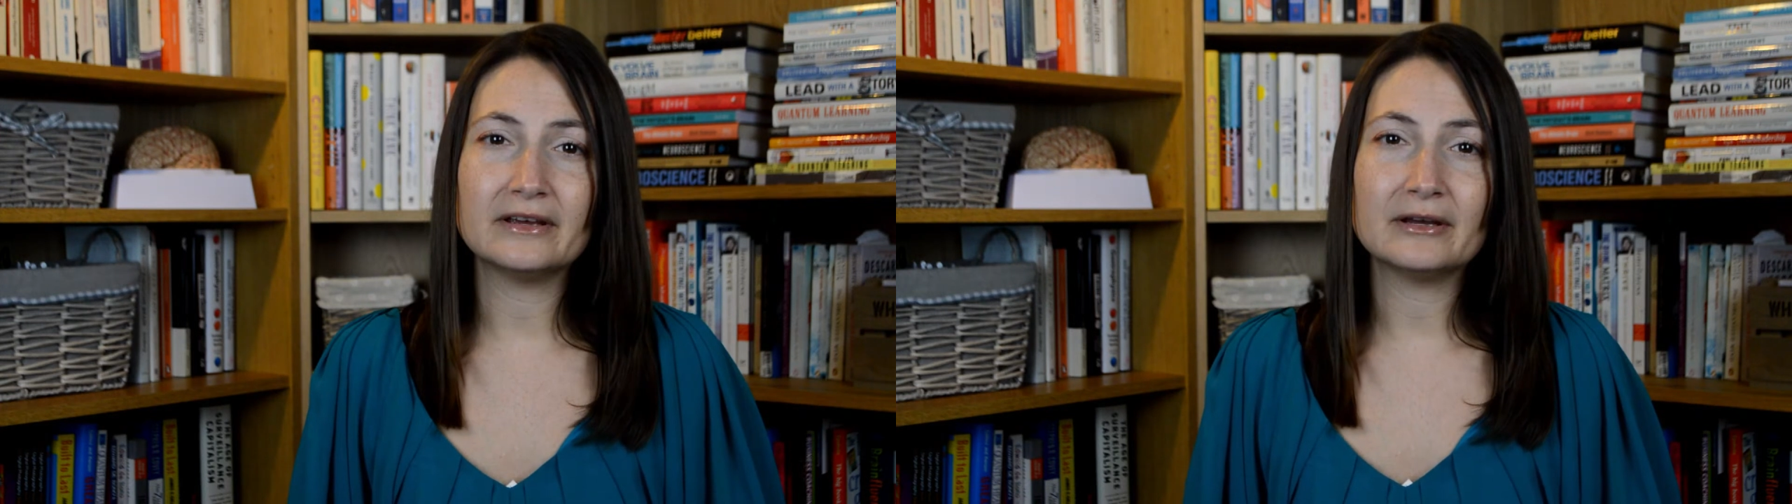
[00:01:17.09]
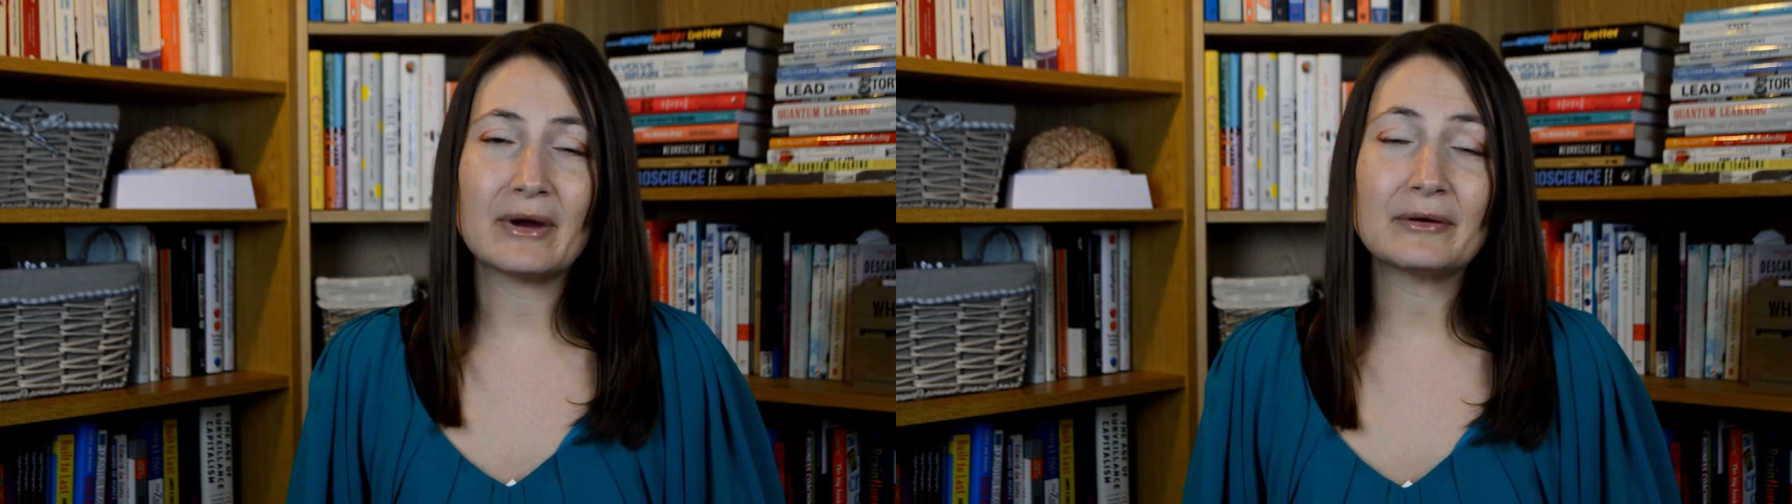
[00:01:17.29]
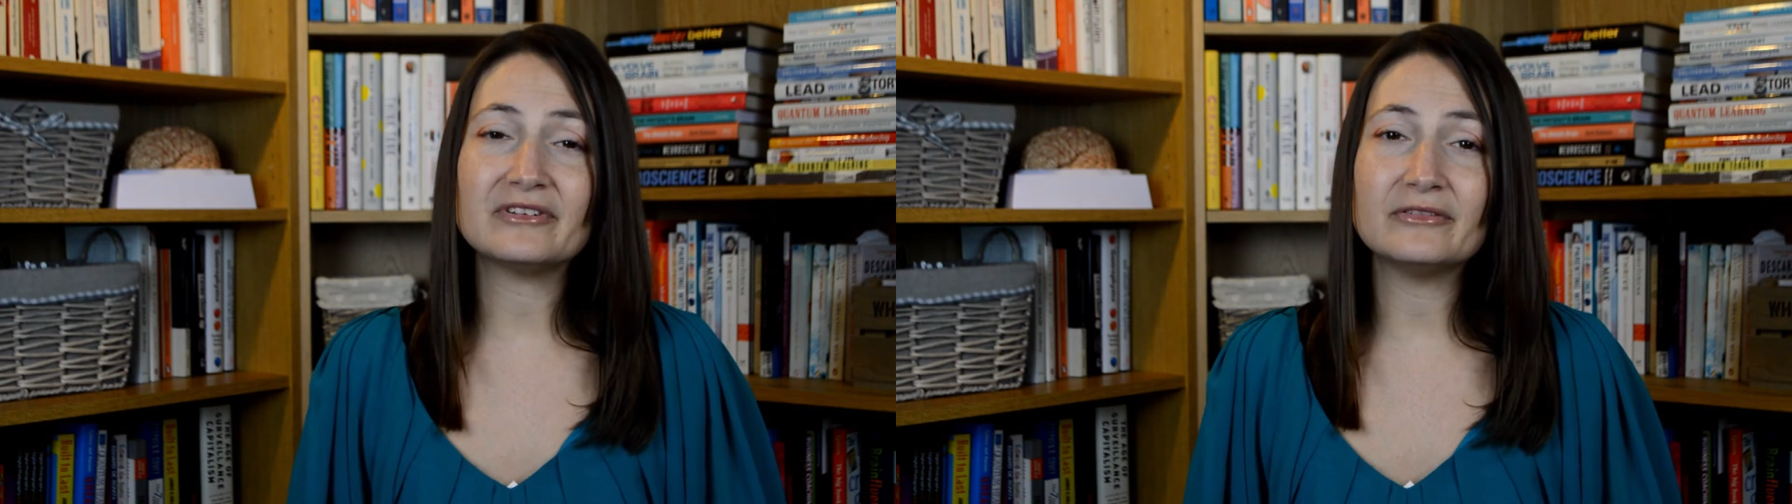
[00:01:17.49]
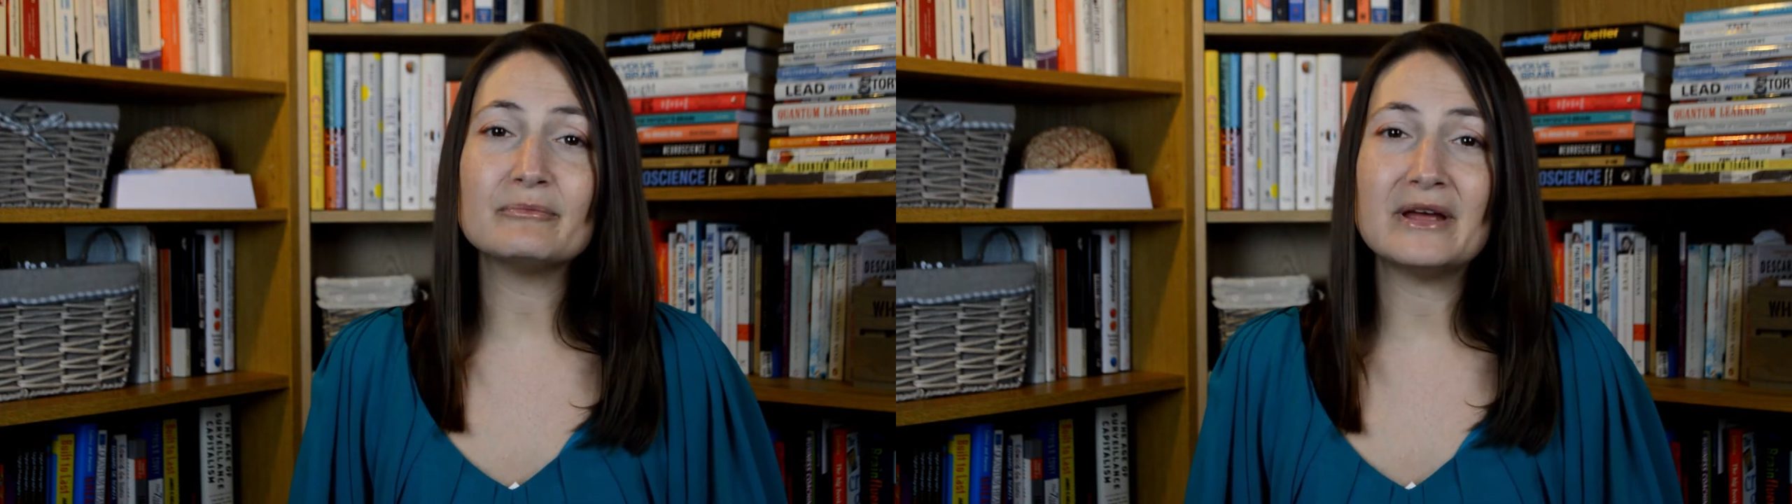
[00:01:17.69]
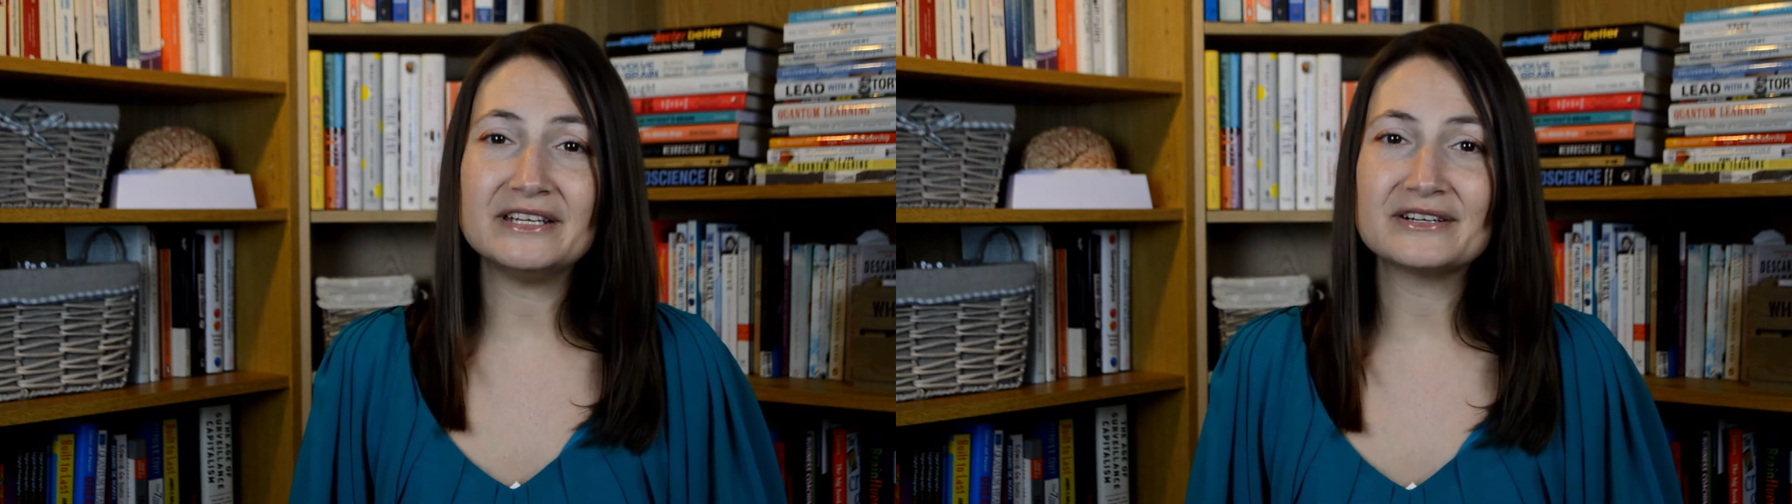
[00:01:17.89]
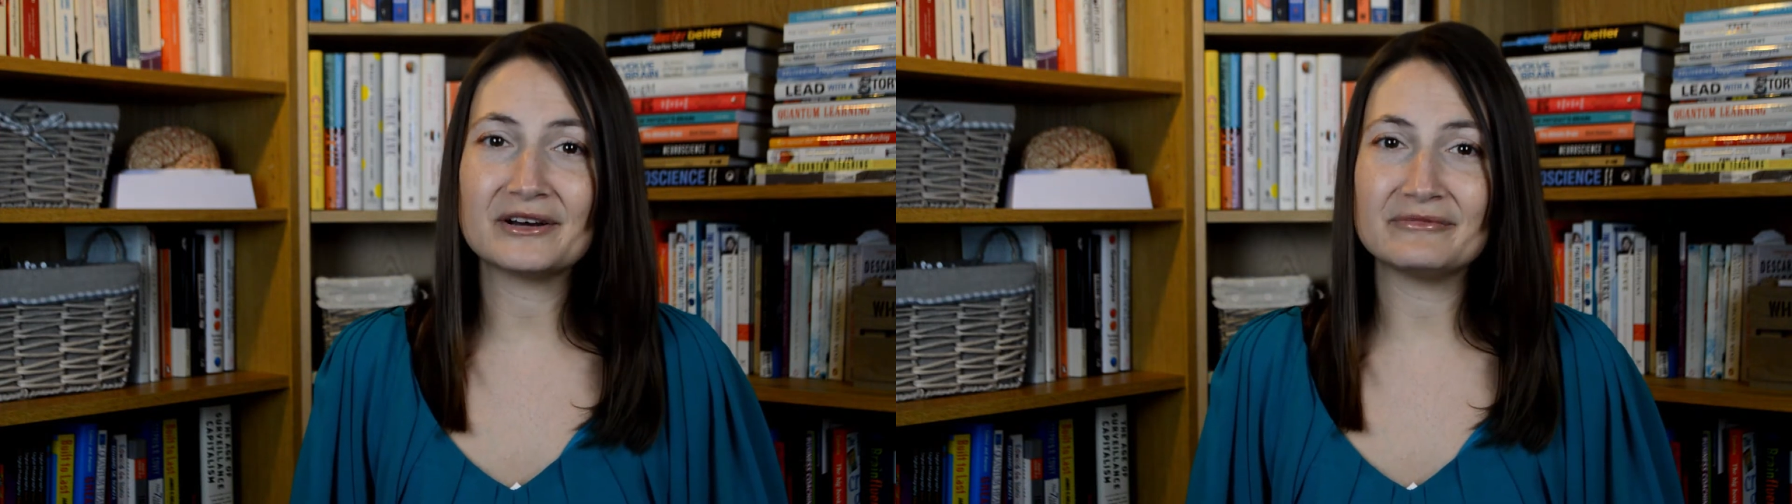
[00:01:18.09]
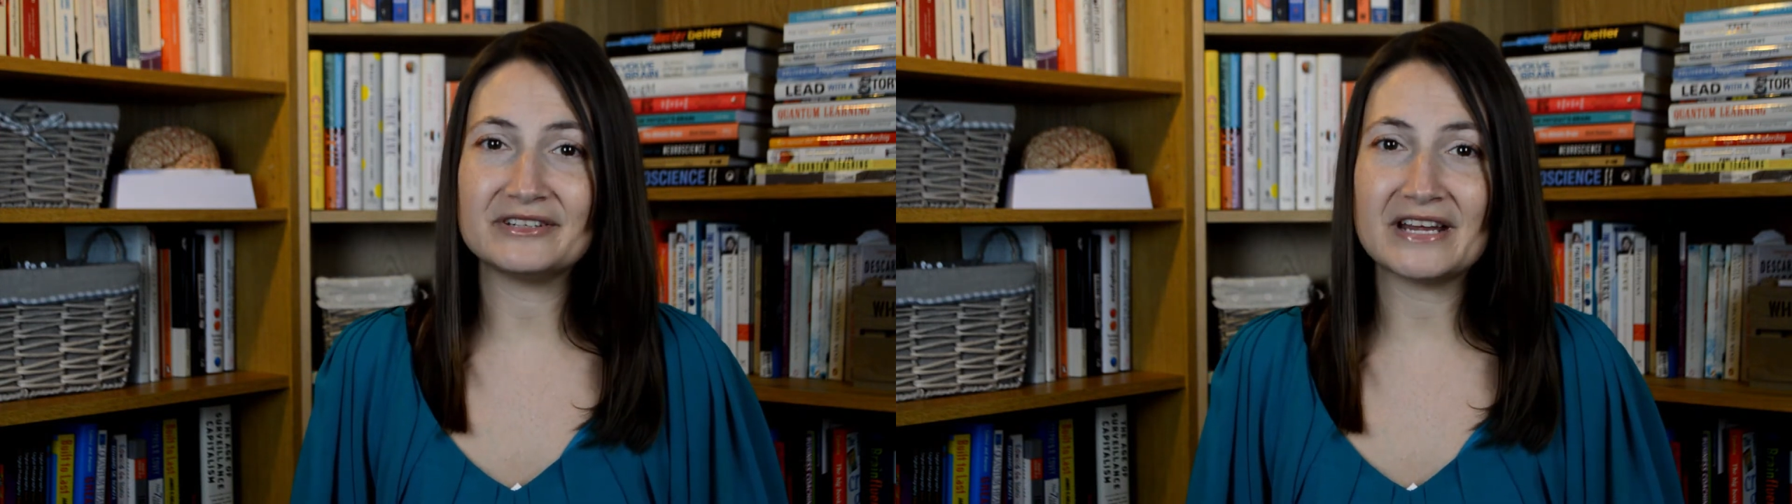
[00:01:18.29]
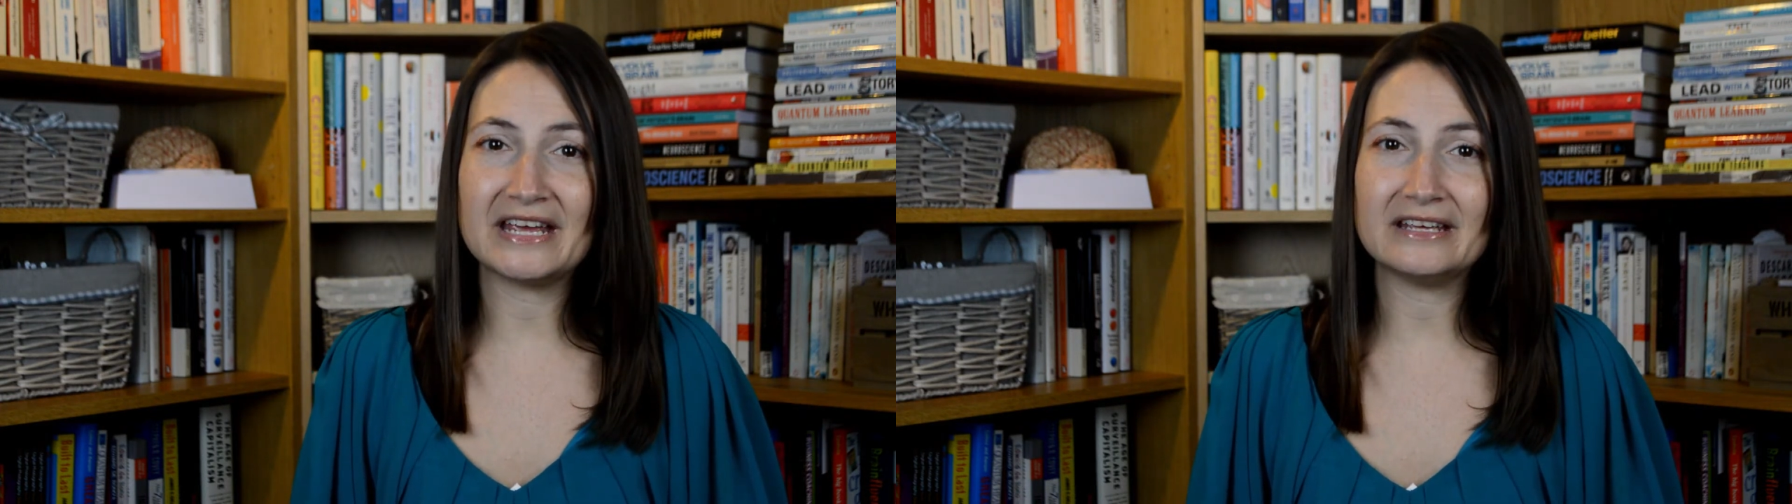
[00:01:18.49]
perhaps even many times a
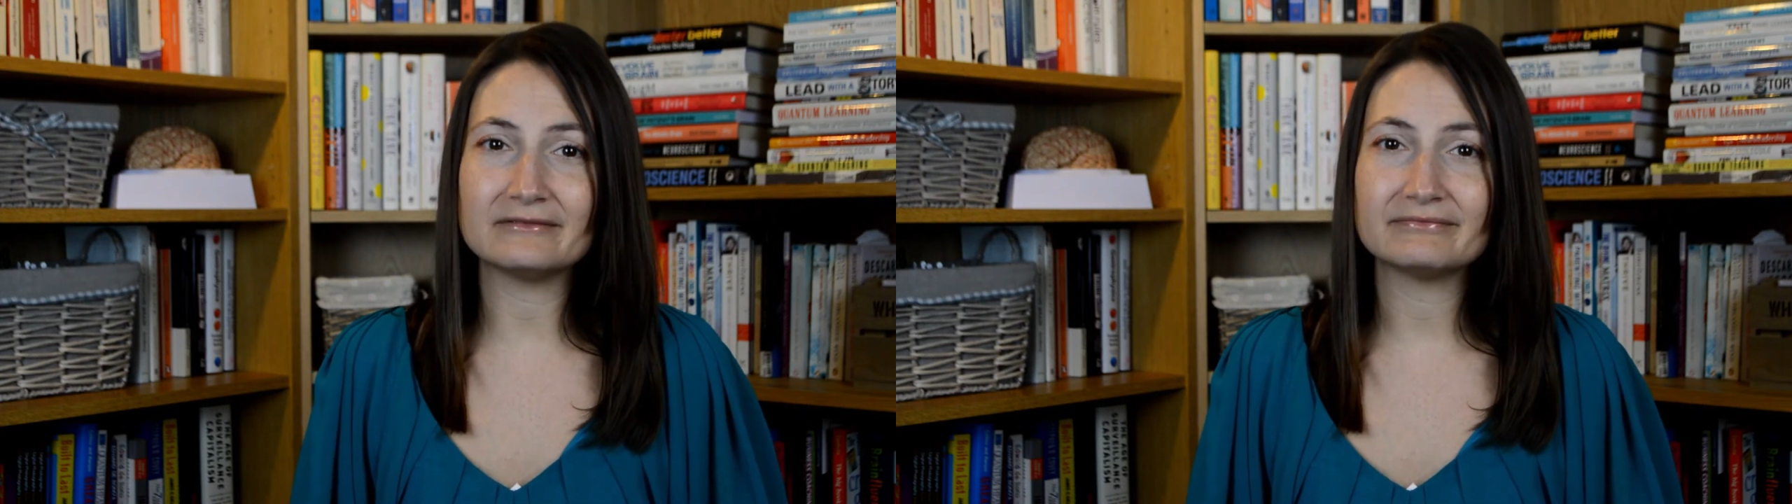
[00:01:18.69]
day.